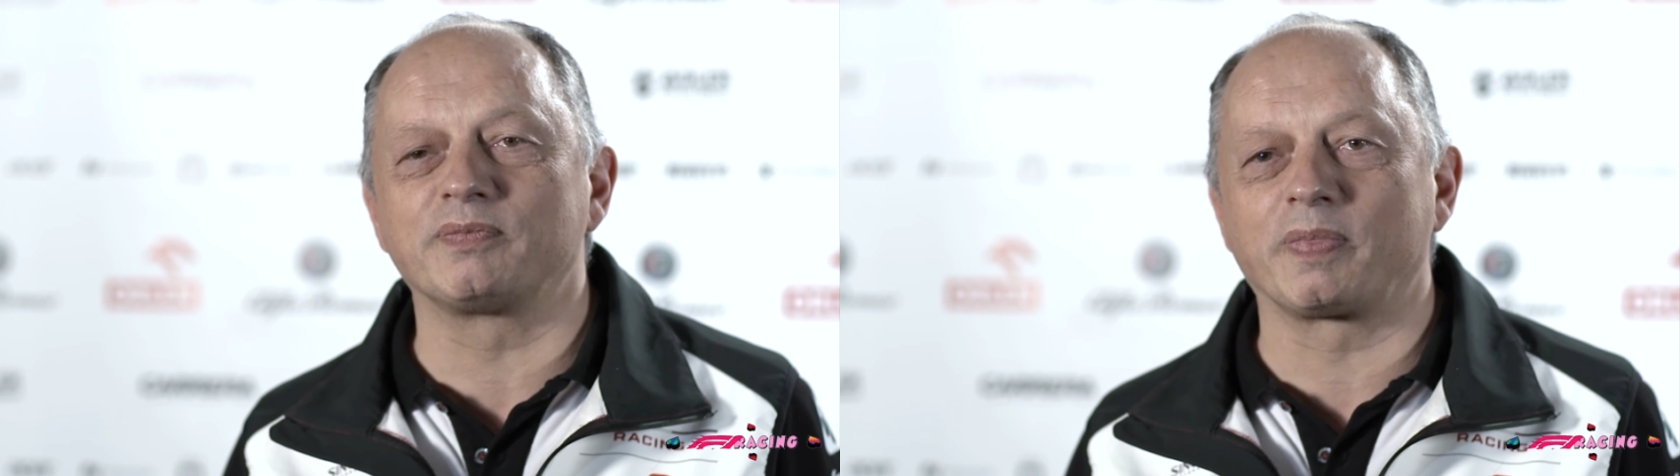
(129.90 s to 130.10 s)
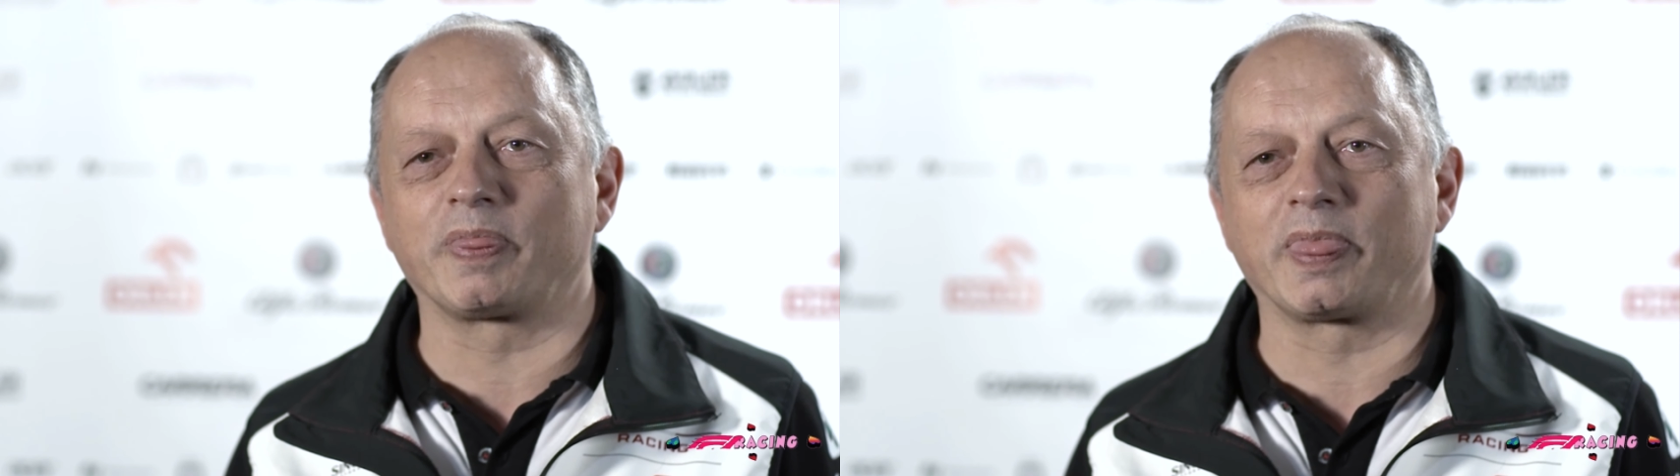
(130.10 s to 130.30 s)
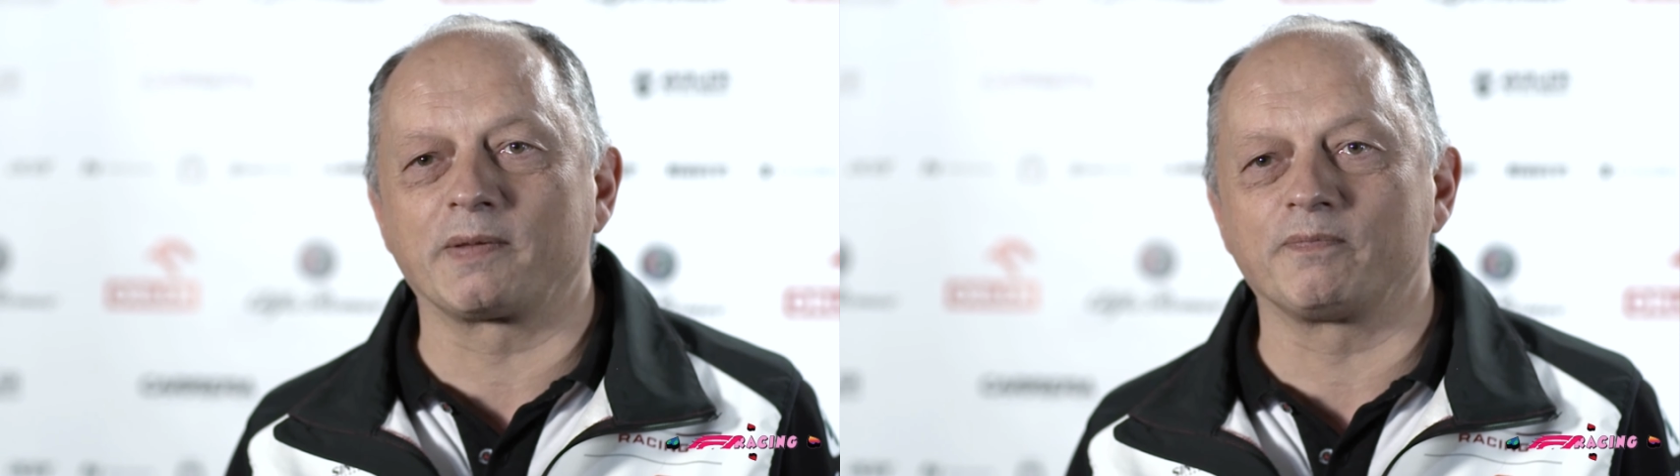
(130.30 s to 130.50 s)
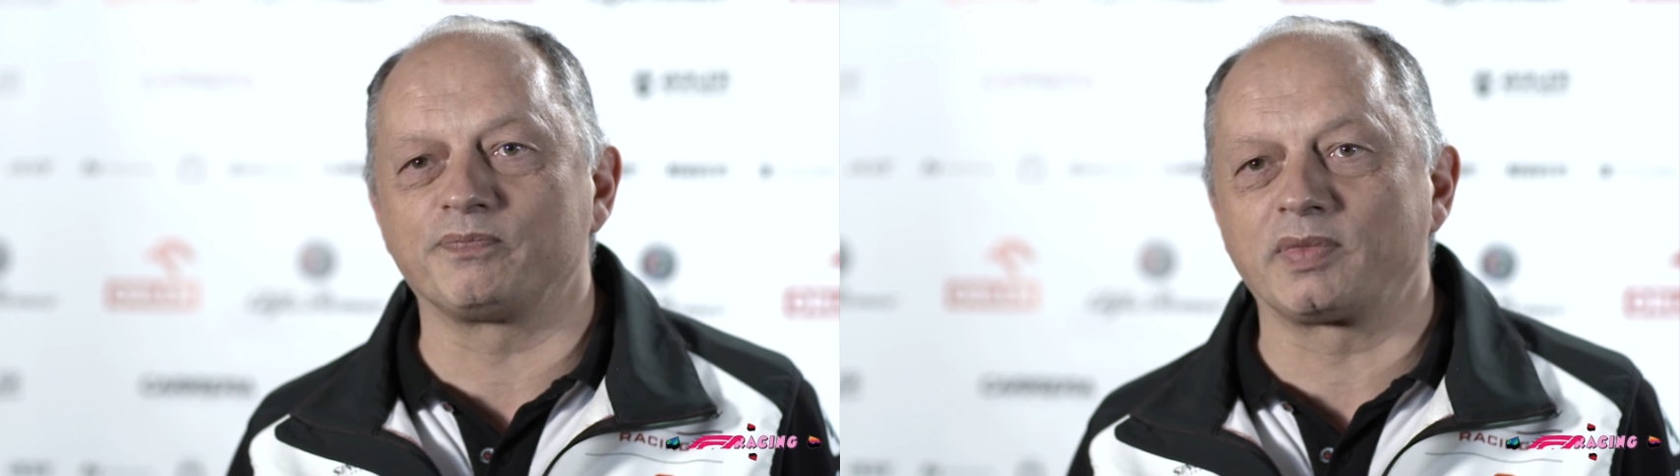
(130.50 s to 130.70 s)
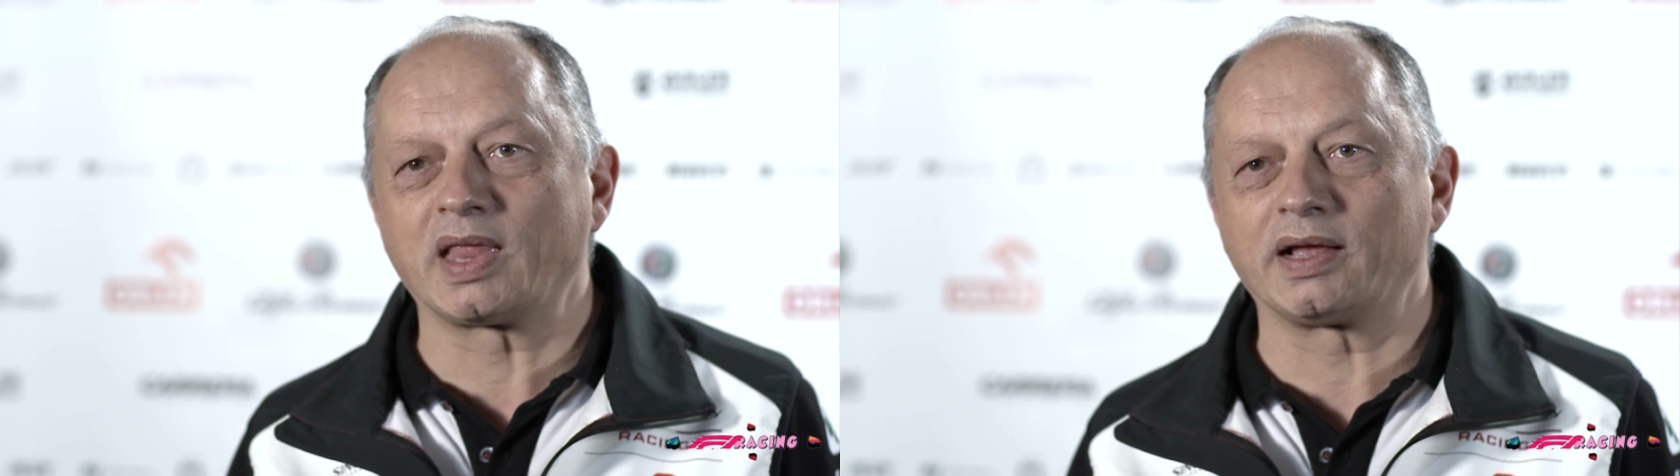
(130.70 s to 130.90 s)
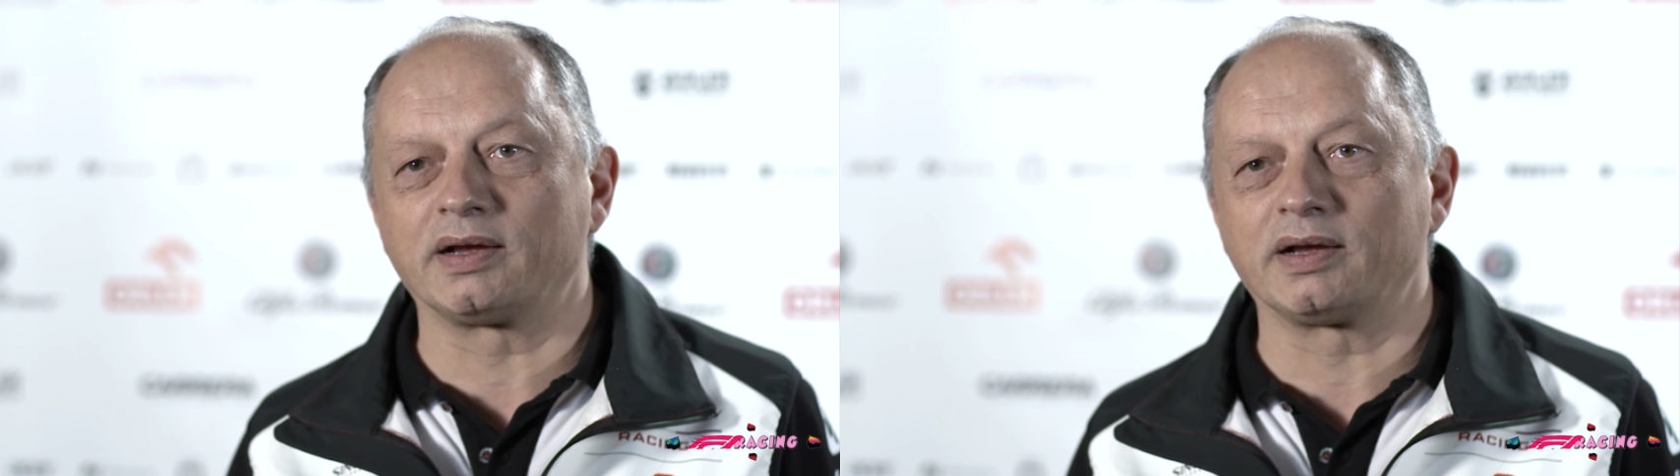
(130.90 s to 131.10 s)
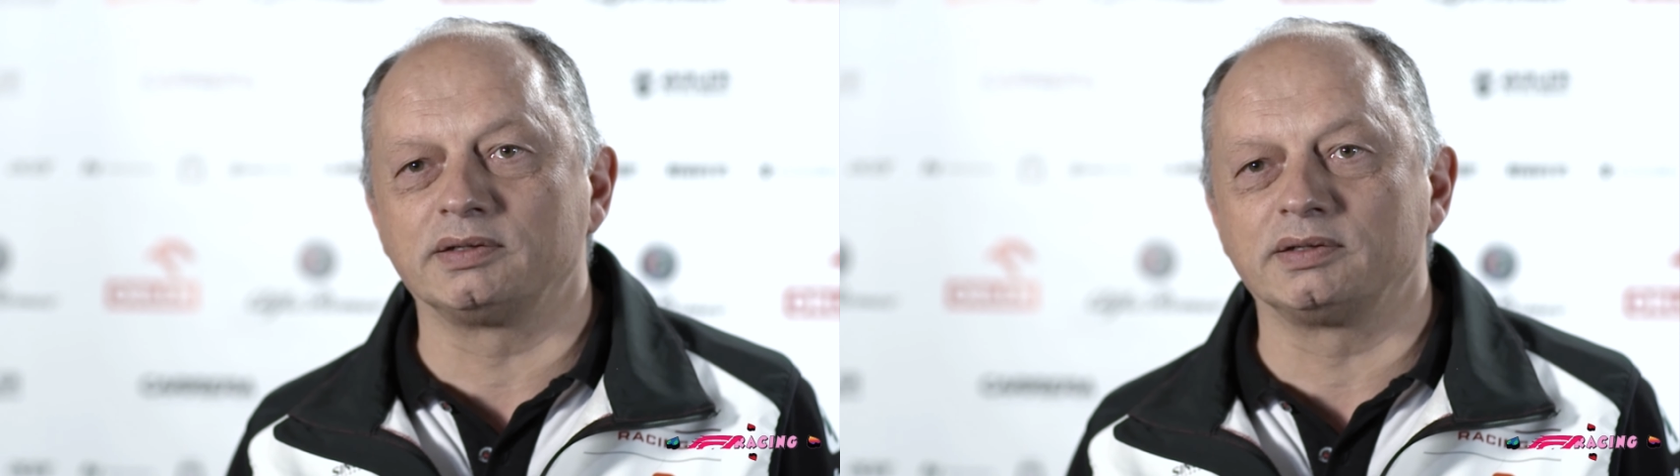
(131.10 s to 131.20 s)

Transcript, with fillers: He's obviously, like you said, having